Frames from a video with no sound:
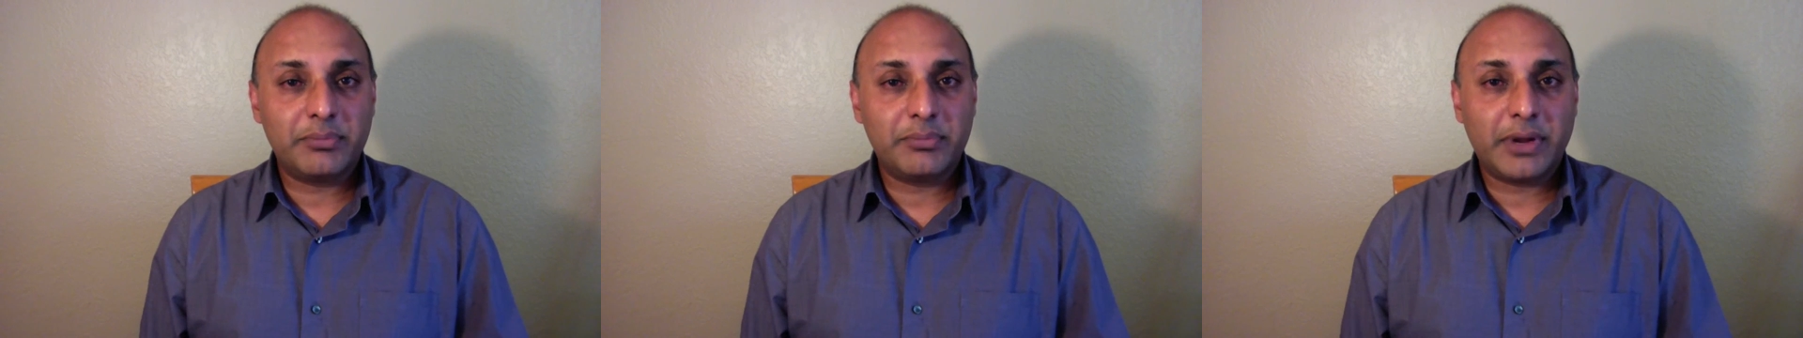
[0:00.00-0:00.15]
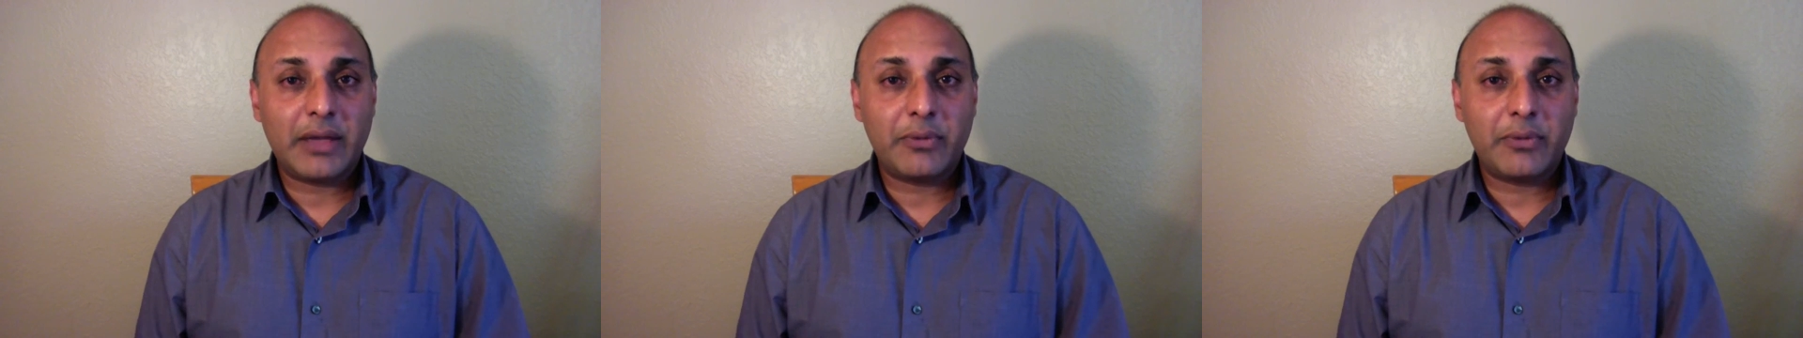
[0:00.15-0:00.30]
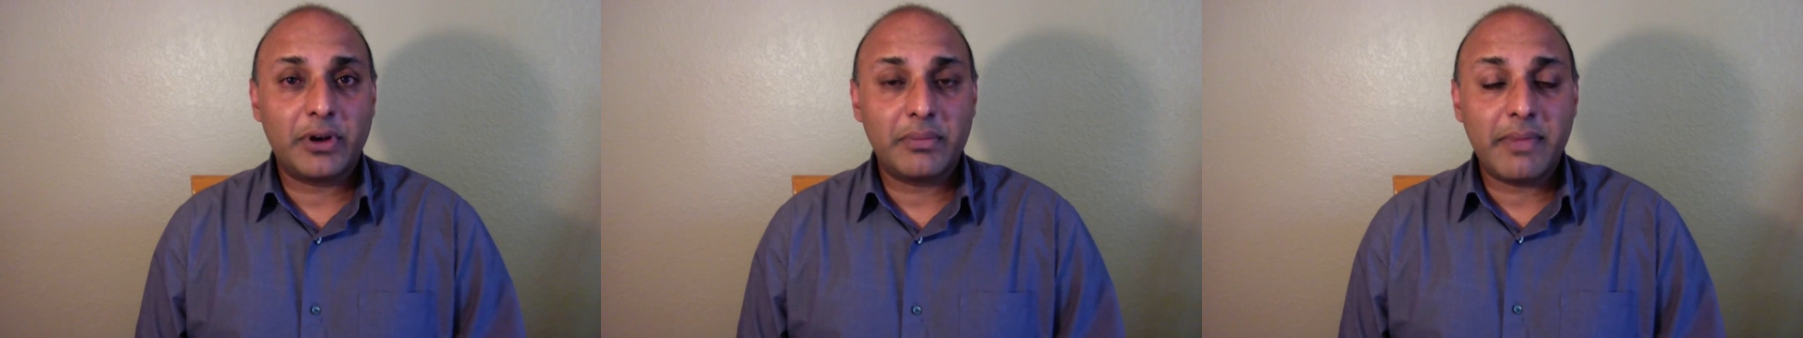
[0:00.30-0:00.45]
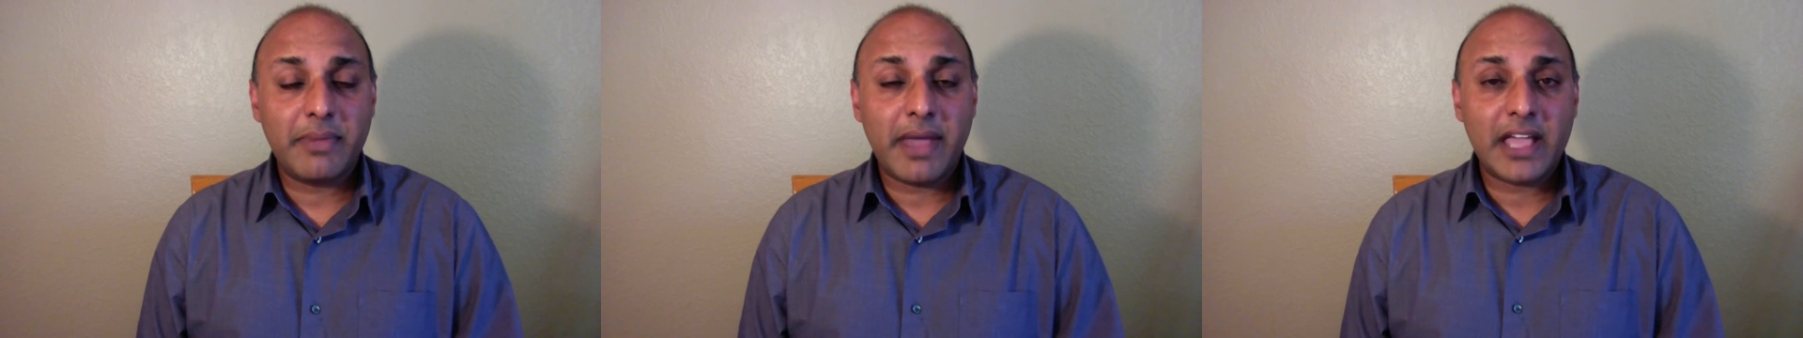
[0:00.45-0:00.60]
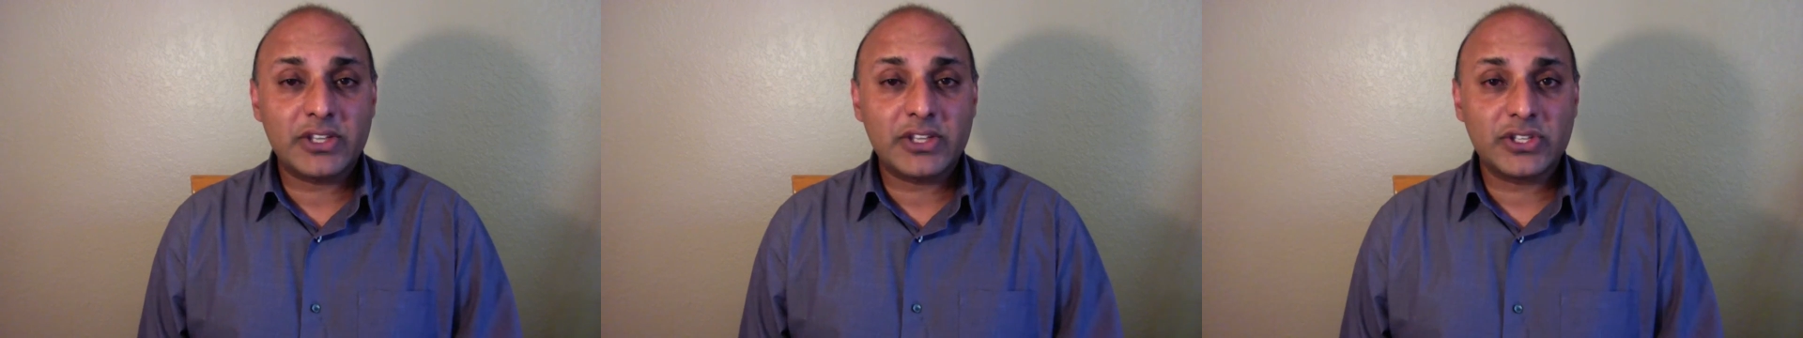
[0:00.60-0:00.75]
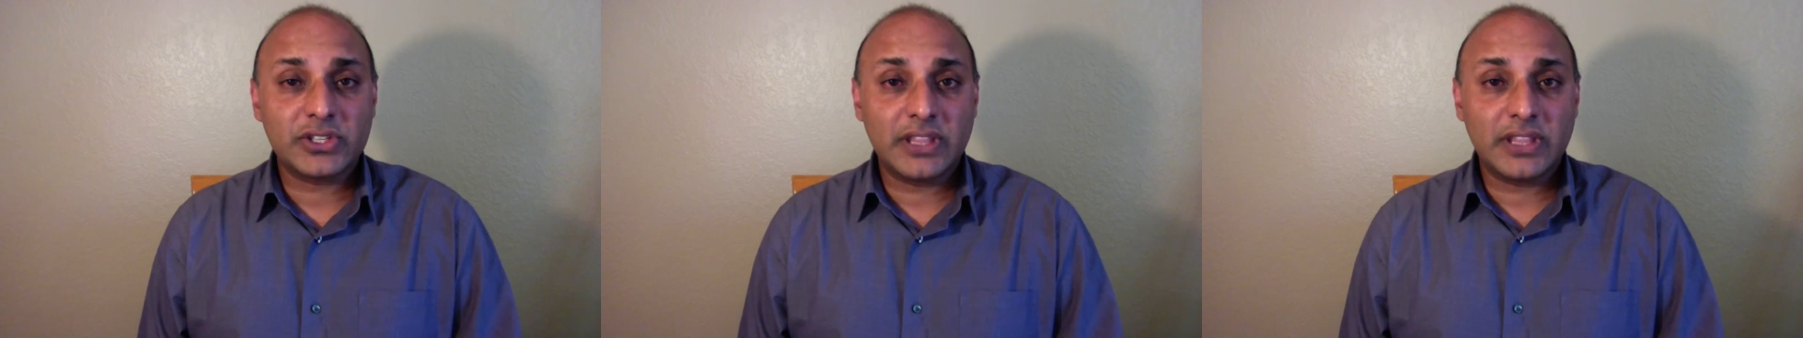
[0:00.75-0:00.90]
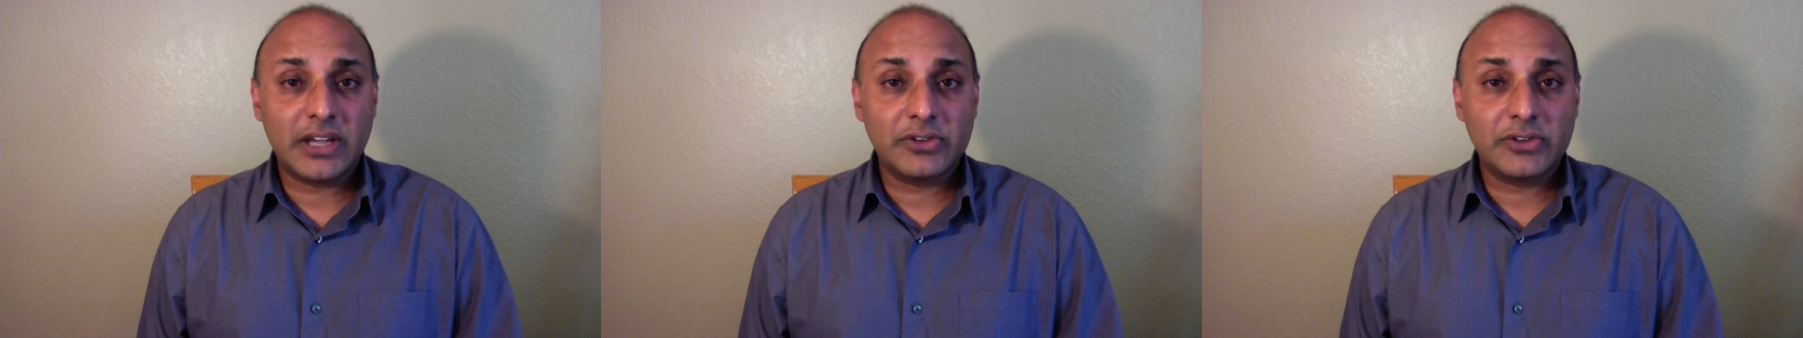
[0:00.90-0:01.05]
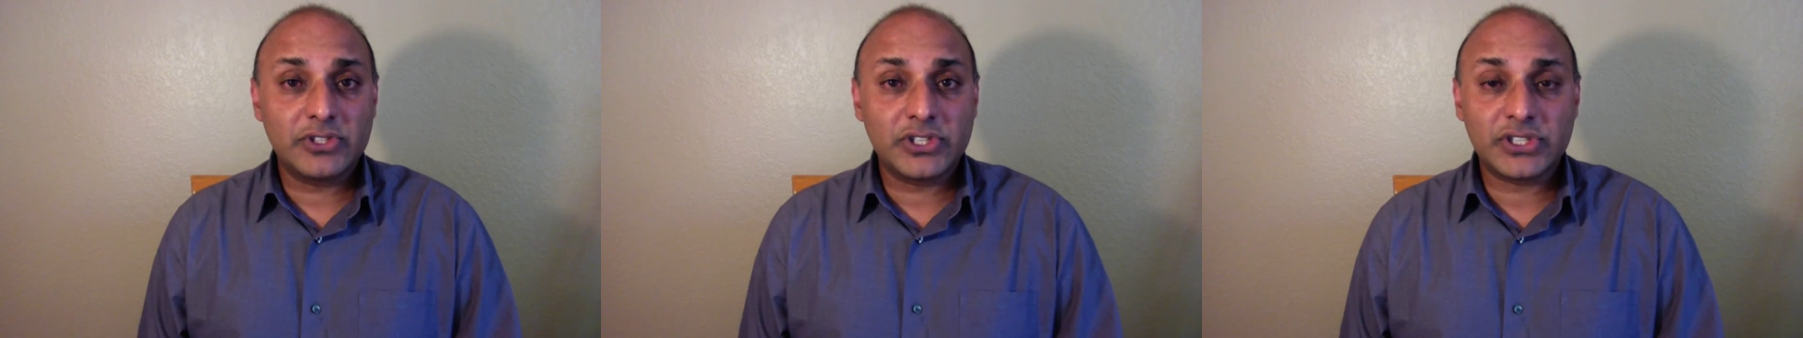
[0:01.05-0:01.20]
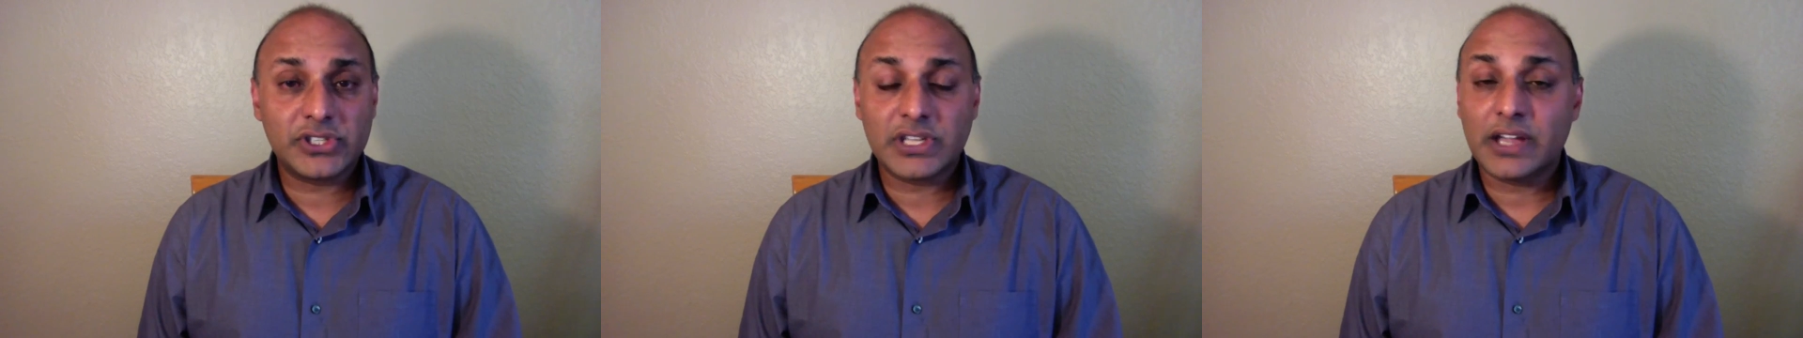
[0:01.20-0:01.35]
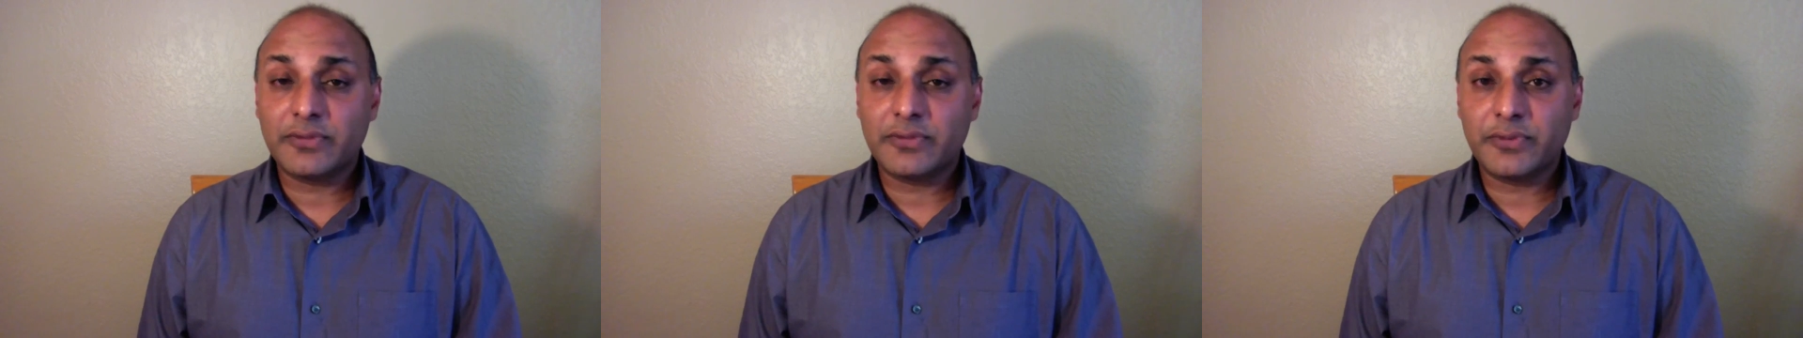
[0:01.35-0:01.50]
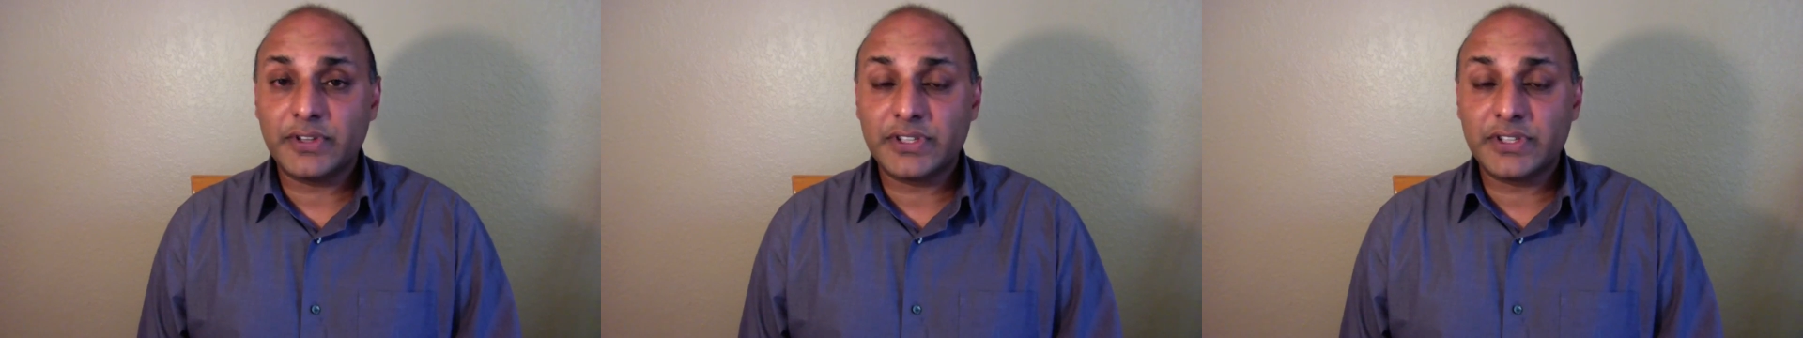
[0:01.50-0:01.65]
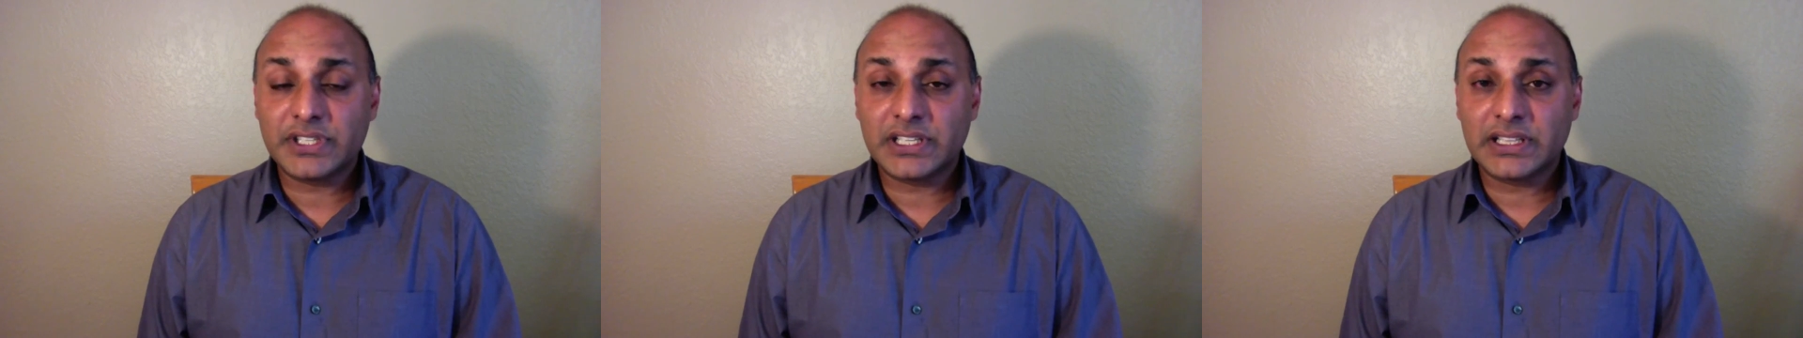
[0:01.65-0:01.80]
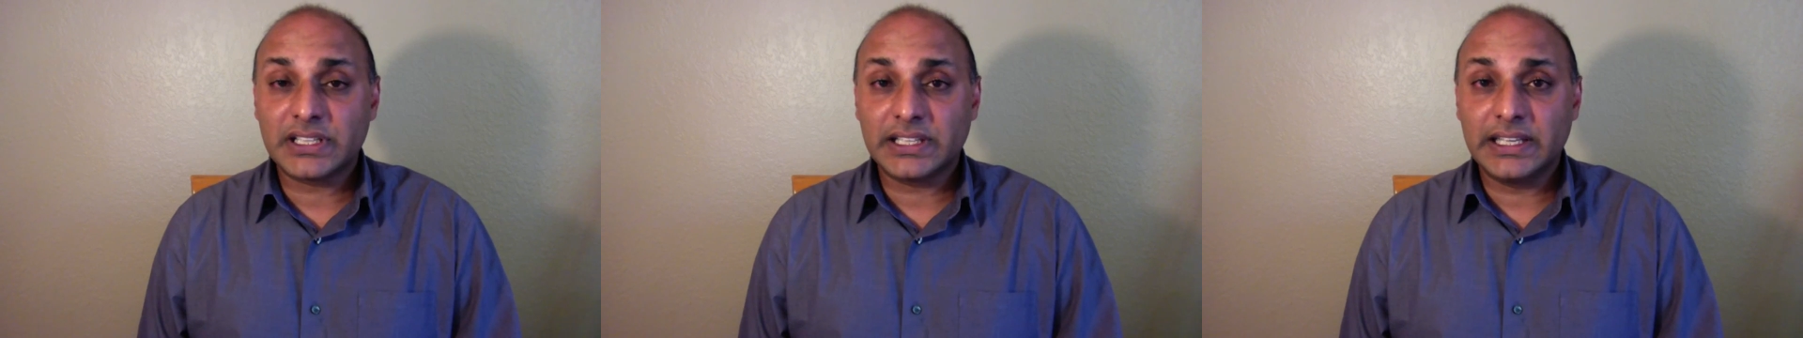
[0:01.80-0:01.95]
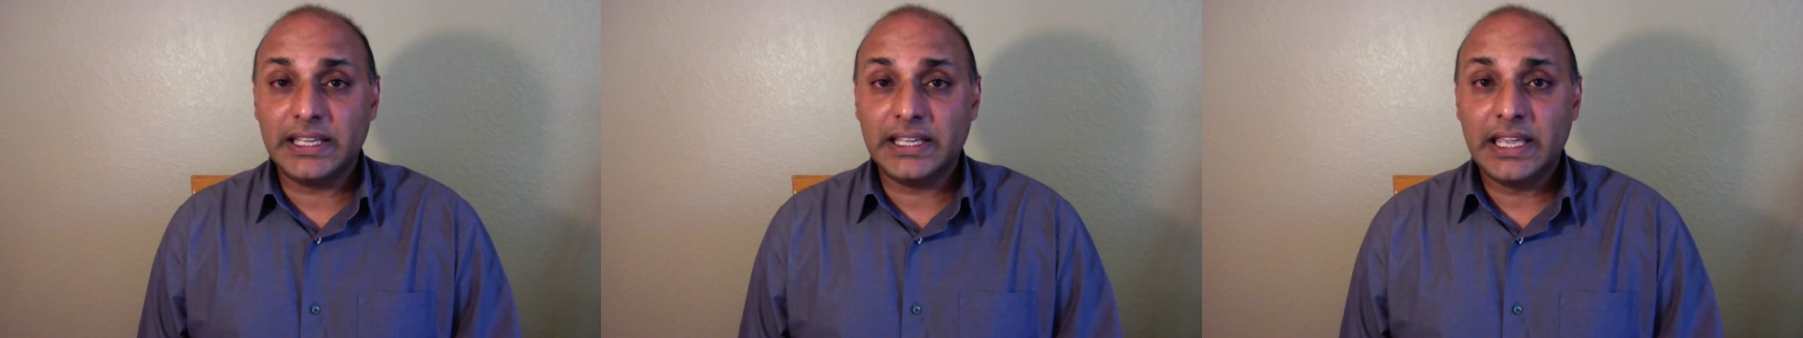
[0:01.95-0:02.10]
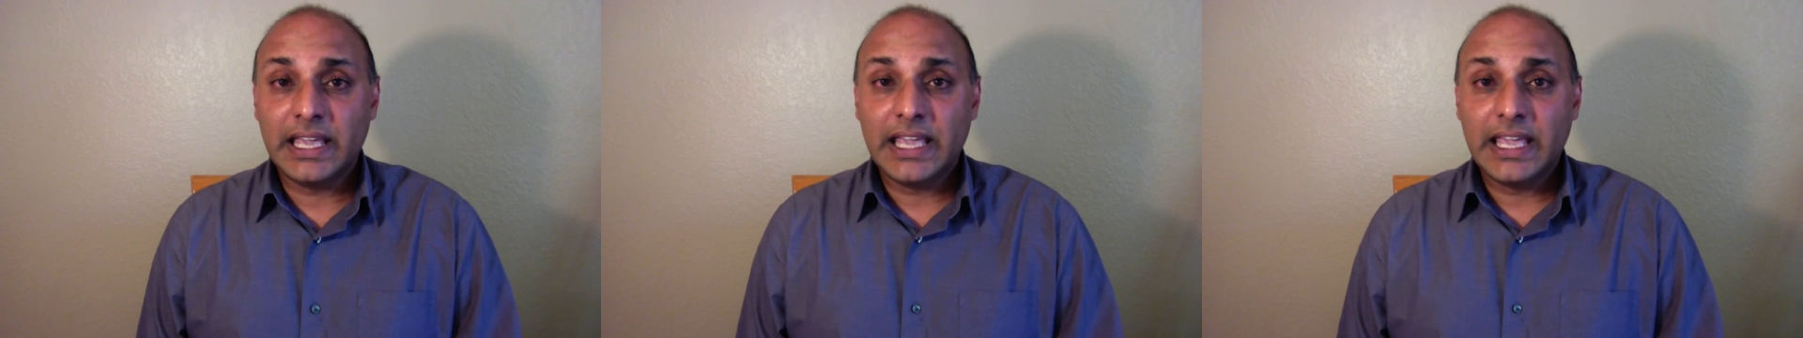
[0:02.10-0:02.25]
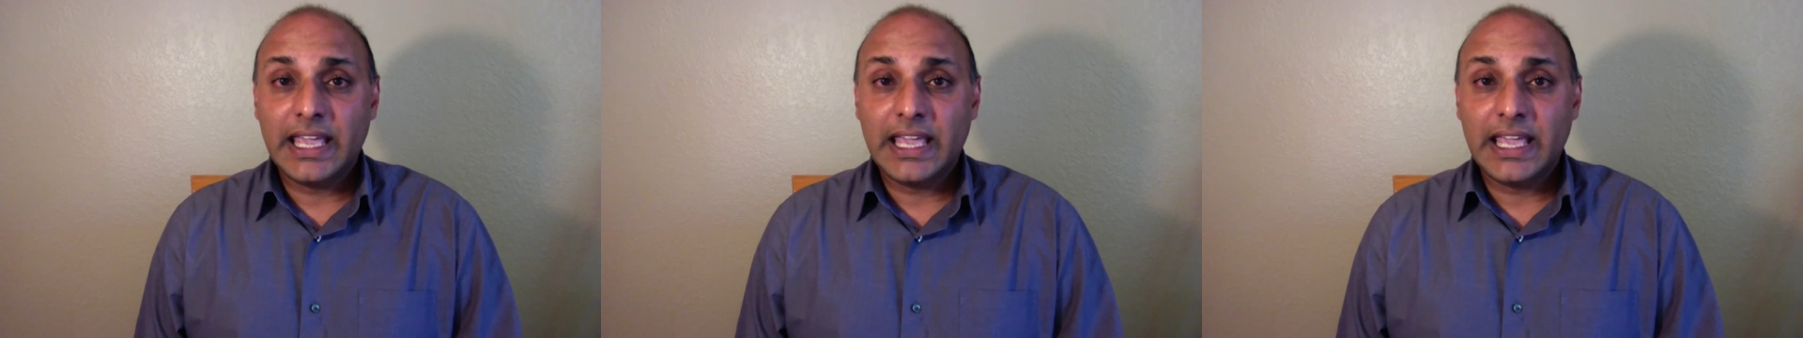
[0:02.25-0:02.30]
but I would imagine they're just not physically